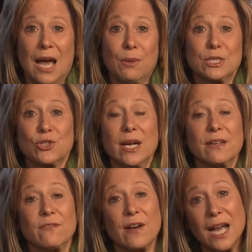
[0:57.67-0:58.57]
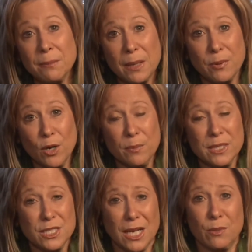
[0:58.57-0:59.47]
I was trying to find my
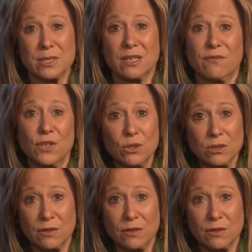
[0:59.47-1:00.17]
purpose, yet I was confused